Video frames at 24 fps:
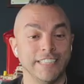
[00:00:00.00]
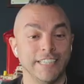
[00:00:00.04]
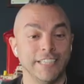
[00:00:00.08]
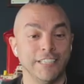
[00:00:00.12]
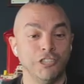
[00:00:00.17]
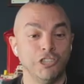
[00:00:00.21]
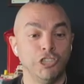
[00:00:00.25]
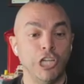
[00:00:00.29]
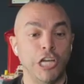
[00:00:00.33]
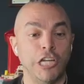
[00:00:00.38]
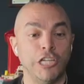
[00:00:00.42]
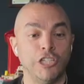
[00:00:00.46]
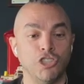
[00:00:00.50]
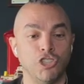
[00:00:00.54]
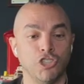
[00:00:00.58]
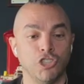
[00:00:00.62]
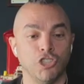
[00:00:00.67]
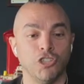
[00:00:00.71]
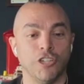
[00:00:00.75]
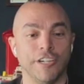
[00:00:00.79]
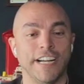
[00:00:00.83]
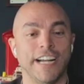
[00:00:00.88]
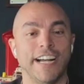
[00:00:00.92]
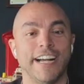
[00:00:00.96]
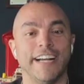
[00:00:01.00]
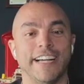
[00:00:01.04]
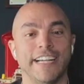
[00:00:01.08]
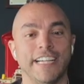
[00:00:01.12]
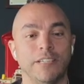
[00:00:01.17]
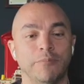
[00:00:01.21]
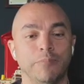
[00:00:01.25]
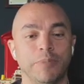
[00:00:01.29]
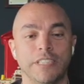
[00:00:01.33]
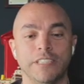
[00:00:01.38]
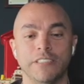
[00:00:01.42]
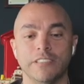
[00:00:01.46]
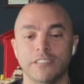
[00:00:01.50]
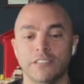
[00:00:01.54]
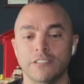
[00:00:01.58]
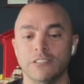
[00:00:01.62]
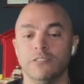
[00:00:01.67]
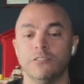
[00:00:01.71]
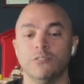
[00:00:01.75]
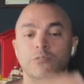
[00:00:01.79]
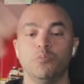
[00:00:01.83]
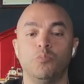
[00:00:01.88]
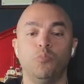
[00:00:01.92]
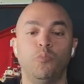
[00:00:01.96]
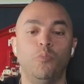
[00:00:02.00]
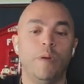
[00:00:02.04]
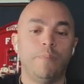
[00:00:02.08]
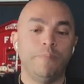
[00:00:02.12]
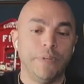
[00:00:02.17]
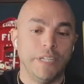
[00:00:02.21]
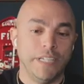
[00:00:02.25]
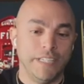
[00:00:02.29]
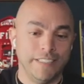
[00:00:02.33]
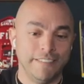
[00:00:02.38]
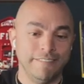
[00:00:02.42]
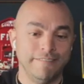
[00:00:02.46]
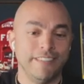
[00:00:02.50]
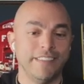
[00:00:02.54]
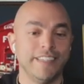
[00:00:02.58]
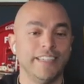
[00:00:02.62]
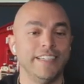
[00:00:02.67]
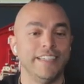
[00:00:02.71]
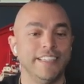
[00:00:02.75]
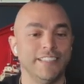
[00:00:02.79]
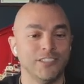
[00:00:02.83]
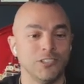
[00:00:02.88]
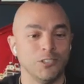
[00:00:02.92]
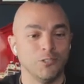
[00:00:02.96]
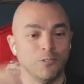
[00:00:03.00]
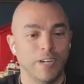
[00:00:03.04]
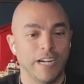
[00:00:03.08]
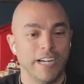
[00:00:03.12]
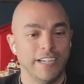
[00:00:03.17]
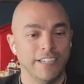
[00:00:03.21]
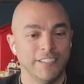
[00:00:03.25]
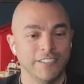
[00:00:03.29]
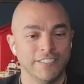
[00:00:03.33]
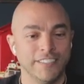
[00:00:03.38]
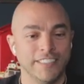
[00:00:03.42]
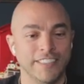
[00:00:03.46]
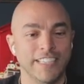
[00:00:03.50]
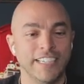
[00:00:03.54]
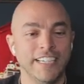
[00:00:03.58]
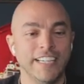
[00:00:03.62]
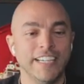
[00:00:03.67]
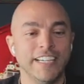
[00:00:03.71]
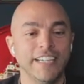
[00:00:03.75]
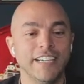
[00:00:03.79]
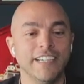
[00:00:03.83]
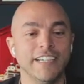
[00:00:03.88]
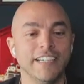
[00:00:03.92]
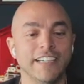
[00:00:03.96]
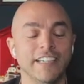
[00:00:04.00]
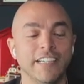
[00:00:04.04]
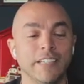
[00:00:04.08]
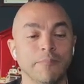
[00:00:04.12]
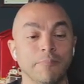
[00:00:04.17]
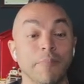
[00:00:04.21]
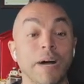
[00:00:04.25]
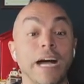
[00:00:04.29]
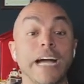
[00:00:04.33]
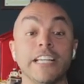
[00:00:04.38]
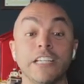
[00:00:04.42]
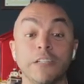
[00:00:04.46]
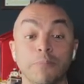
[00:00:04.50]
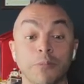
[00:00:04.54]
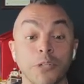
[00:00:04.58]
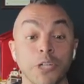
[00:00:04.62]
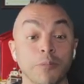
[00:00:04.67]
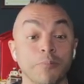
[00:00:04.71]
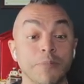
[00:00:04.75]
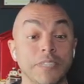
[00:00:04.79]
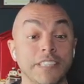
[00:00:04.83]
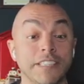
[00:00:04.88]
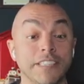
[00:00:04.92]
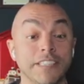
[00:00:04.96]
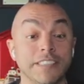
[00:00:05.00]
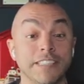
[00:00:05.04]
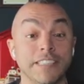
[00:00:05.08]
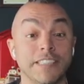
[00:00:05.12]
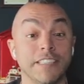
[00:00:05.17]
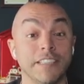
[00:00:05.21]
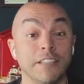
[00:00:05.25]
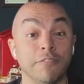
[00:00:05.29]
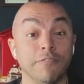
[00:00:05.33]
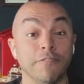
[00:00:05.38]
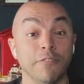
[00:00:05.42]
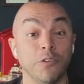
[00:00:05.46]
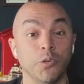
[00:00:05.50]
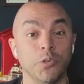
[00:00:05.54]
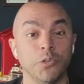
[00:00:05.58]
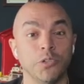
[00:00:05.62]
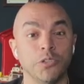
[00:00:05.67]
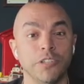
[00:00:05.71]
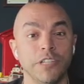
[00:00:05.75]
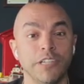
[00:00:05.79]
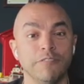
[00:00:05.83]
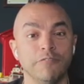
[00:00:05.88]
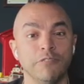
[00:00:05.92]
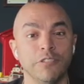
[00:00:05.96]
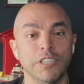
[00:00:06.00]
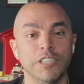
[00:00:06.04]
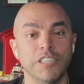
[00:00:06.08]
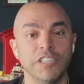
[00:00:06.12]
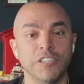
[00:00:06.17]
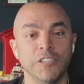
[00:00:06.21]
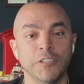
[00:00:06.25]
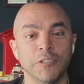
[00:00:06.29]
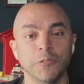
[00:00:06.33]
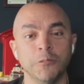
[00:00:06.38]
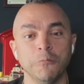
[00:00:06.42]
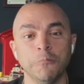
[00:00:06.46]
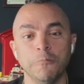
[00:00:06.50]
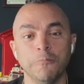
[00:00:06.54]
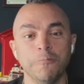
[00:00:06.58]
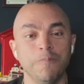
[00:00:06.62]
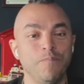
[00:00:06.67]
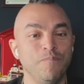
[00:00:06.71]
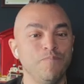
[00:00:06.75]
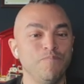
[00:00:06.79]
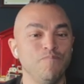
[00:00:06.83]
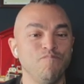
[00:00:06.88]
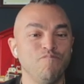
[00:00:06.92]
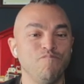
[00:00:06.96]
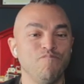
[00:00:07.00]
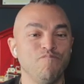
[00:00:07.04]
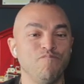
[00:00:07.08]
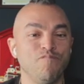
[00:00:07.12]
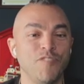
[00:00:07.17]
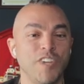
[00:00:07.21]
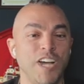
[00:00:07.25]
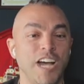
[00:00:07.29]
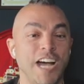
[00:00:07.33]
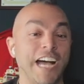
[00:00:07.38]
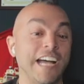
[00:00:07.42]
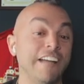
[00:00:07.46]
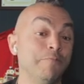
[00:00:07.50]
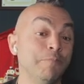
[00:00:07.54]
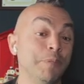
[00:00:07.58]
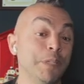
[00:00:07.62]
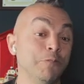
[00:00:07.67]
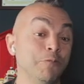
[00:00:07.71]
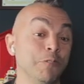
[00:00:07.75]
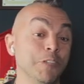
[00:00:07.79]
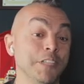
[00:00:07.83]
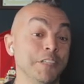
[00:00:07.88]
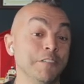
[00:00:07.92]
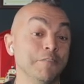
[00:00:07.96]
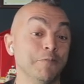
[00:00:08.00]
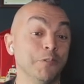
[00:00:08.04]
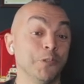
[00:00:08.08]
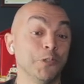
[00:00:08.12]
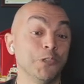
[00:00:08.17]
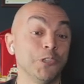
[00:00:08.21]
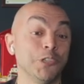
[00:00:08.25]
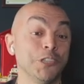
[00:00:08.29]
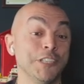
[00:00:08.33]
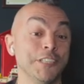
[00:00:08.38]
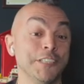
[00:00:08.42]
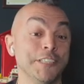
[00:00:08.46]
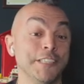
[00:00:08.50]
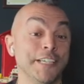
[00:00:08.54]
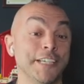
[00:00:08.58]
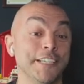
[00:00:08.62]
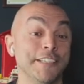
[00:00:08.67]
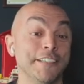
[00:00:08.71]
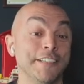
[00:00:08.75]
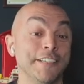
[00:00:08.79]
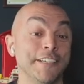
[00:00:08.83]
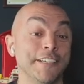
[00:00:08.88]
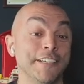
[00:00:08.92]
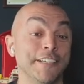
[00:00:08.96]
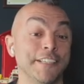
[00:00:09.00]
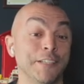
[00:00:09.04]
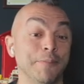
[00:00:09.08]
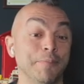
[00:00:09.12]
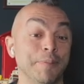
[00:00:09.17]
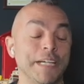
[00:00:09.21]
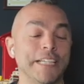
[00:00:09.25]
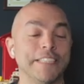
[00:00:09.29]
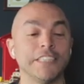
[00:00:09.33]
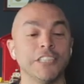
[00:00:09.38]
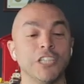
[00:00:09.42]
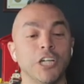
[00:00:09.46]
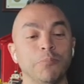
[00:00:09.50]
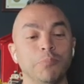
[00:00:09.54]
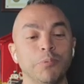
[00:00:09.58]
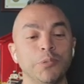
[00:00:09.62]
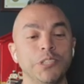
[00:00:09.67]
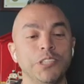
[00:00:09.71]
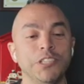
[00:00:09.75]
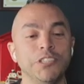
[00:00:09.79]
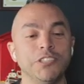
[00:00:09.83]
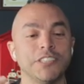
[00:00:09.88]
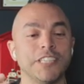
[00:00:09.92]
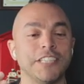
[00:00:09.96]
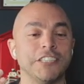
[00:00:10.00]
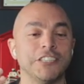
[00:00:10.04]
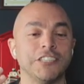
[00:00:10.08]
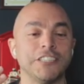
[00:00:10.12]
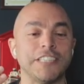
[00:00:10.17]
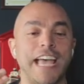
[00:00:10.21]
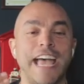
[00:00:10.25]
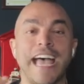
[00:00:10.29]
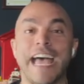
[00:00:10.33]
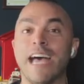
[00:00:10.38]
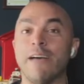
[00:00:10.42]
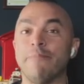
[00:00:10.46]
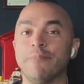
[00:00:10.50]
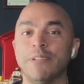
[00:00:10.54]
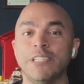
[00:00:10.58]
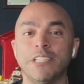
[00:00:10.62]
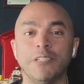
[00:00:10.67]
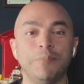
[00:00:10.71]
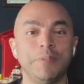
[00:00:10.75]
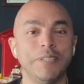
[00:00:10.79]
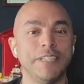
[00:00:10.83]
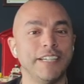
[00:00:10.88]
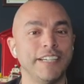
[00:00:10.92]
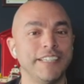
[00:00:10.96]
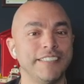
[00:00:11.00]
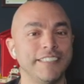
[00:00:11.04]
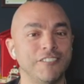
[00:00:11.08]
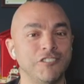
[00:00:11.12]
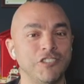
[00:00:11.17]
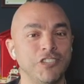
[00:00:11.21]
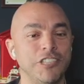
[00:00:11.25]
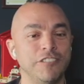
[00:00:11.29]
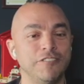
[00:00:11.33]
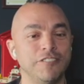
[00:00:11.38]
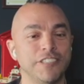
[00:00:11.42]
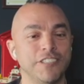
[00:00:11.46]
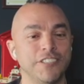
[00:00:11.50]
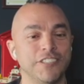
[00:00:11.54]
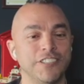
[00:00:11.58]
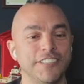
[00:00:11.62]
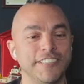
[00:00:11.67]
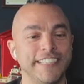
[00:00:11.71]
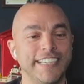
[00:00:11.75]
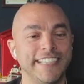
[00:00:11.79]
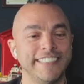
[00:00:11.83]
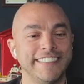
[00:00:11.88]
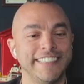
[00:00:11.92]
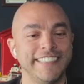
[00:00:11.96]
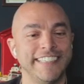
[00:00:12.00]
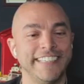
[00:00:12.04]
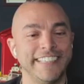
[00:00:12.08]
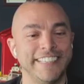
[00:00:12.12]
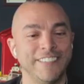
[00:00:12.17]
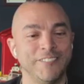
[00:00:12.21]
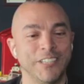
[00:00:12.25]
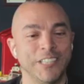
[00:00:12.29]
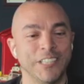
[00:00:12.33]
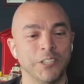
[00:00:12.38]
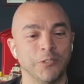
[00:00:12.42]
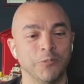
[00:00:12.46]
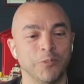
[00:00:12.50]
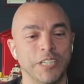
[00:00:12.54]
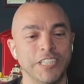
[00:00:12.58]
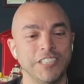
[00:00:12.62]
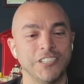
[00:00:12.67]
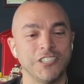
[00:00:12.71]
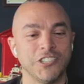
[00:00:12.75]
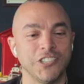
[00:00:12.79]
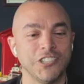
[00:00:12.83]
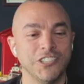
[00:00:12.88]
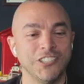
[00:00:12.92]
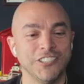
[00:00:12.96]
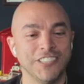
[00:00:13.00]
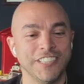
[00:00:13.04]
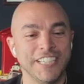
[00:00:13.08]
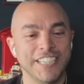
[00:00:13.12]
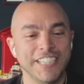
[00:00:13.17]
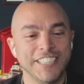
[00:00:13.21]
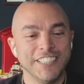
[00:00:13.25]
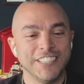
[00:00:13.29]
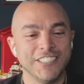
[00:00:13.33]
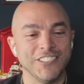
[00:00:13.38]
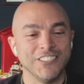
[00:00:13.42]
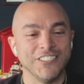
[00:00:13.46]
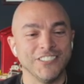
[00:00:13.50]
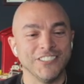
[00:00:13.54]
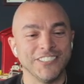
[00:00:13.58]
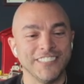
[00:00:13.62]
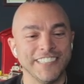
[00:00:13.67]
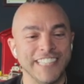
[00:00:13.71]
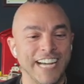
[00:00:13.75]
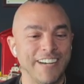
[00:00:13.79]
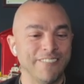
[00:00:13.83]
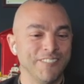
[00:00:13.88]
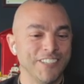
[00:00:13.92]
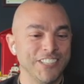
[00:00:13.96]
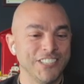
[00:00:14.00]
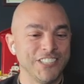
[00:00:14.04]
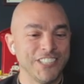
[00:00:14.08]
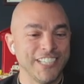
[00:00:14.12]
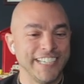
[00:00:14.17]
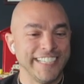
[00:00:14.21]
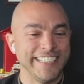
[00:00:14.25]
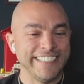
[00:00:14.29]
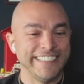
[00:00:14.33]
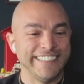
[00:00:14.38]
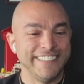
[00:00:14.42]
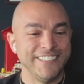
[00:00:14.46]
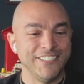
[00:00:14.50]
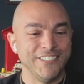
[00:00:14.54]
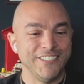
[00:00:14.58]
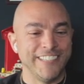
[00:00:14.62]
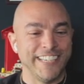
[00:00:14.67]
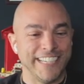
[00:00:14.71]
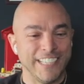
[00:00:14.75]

like danger high because there's whipping things around. My department does it in the fall every year. I've been really fortunate that the past couple of years, I just happened to be on the Chiefs car that day wearing a white shirt. So there's not much I can do to